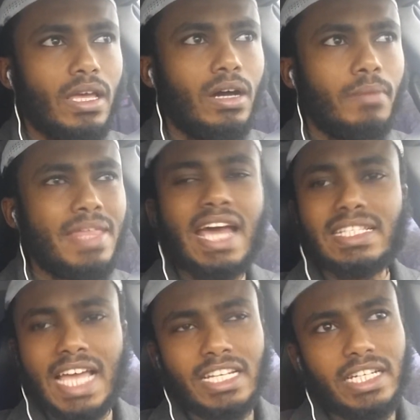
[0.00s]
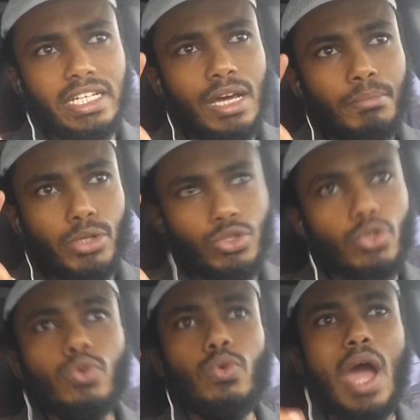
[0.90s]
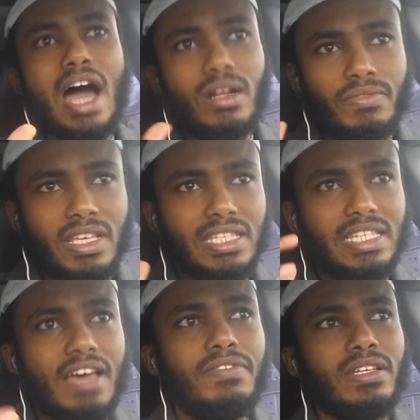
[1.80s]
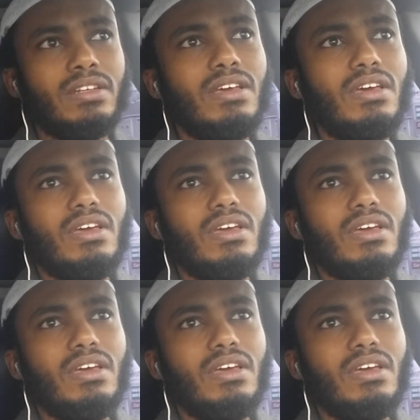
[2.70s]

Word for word: Um, that is actually number two out of the seven